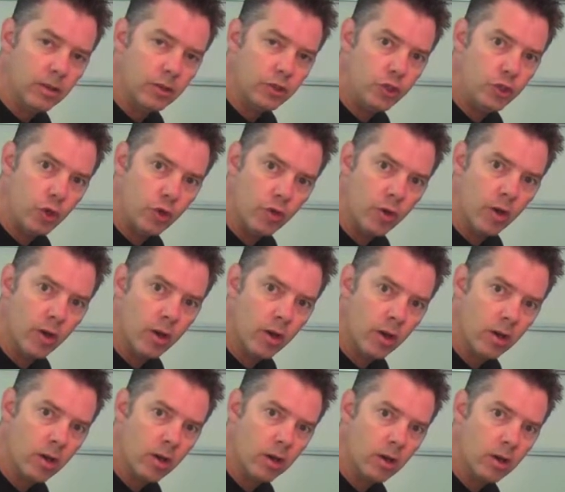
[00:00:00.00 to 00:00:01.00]
tutor,
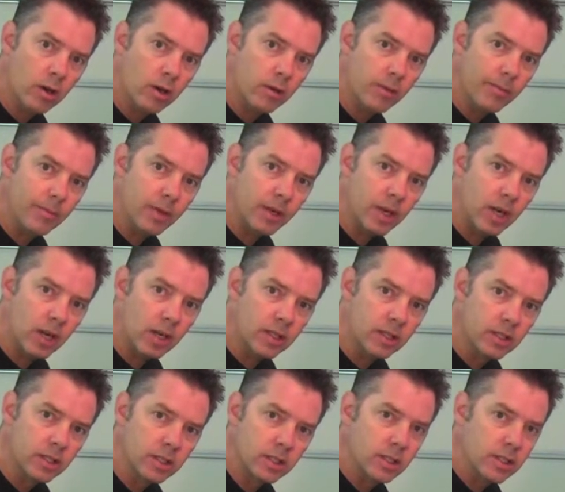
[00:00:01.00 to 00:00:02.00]

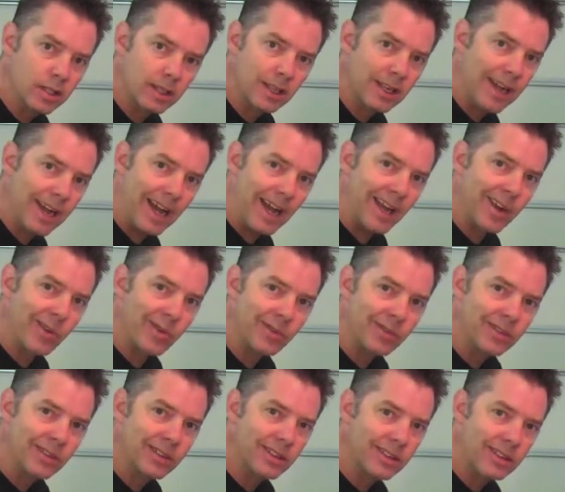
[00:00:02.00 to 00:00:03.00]
because I
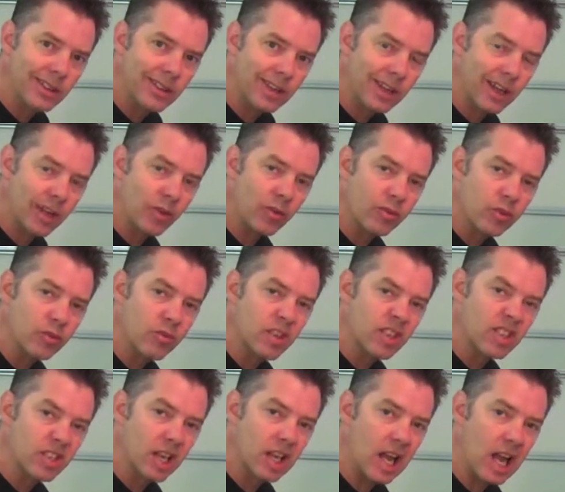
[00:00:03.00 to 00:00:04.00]
don't do
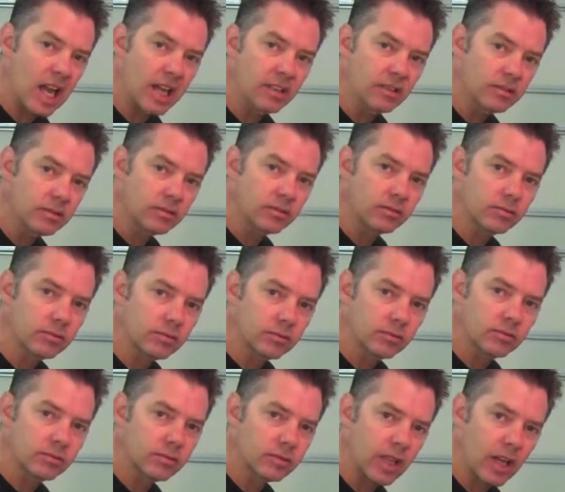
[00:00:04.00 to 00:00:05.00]
this a lot.
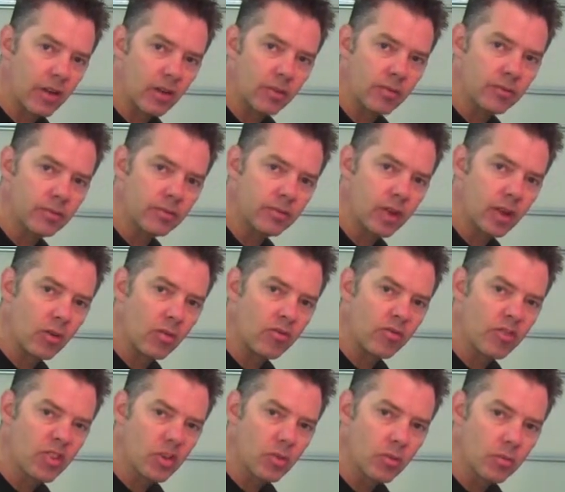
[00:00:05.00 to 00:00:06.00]
Not on
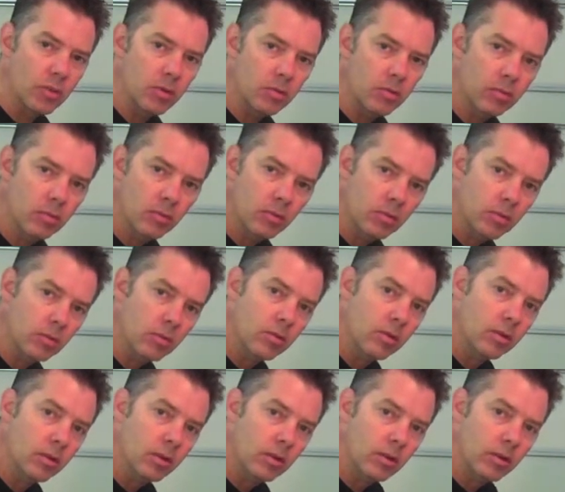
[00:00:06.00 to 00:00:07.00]
film.
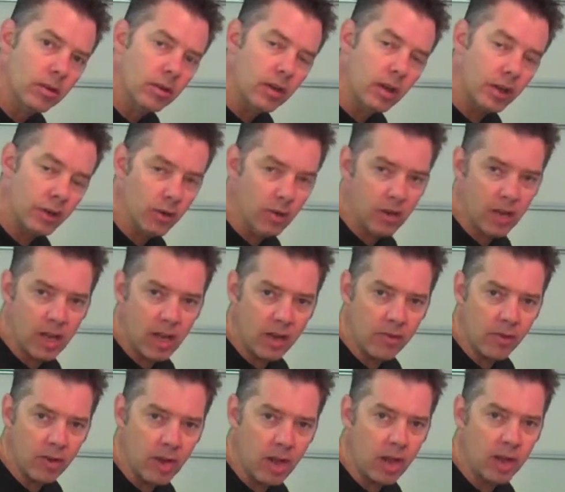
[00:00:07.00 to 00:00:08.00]
I do it
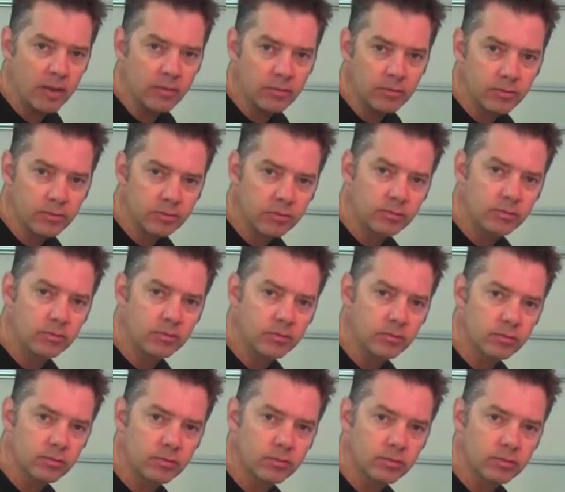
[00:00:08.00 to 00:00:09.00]
live a lot,
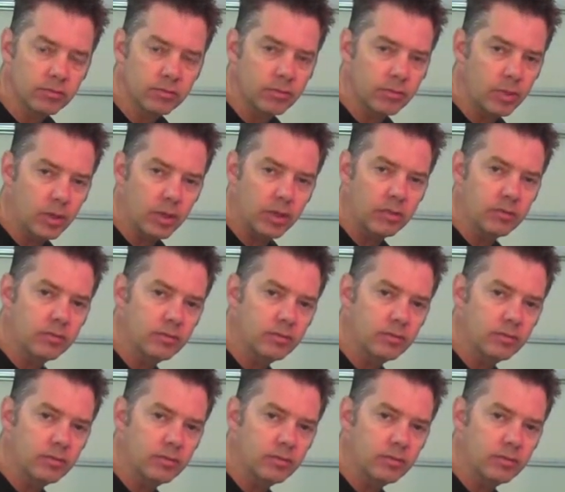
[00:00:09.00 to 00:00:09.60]
but